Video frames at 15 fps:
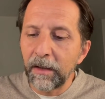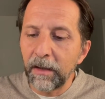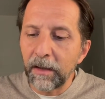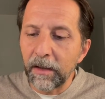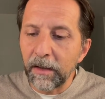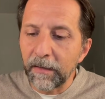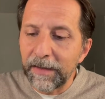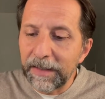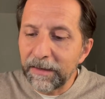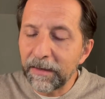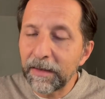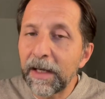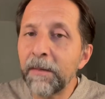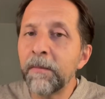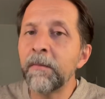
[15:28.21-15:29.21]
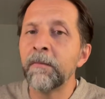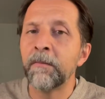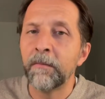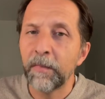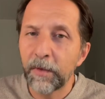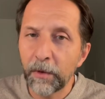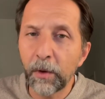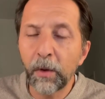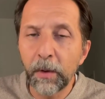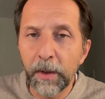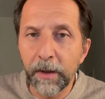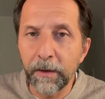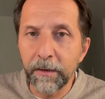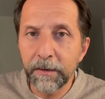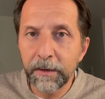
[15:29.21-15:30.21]
uh, that some
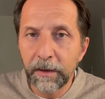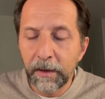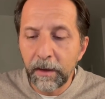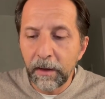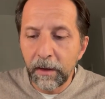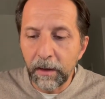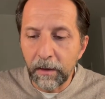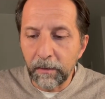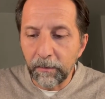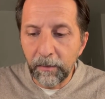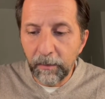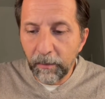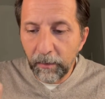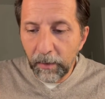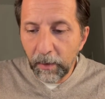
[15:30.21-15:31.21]
scholars um,